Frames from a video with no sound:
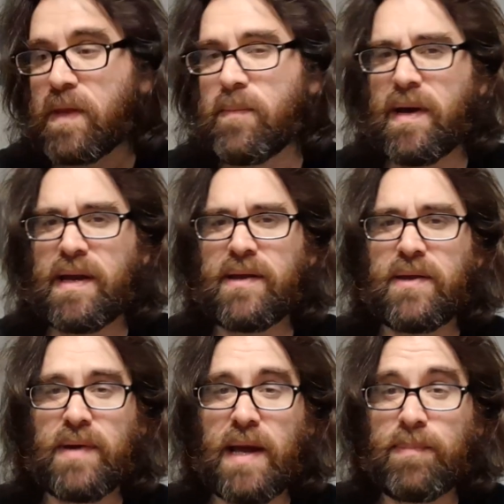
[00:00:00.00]
But
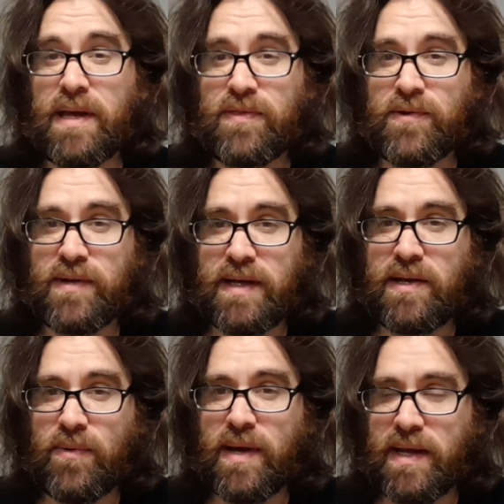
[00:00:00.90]
anyway, I played through it
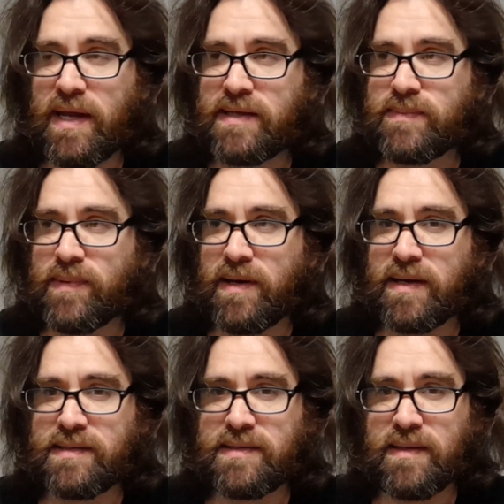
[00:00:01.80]
anyway on
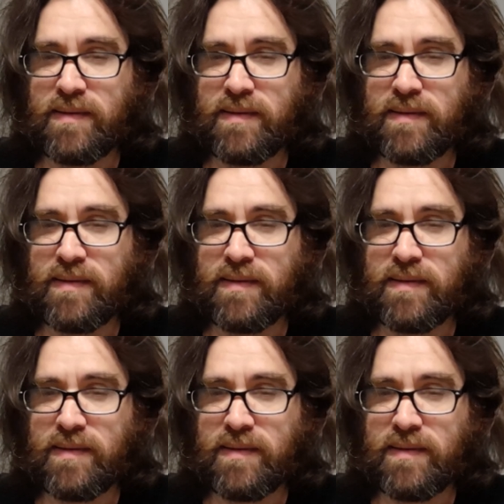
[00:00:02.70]
Xbox.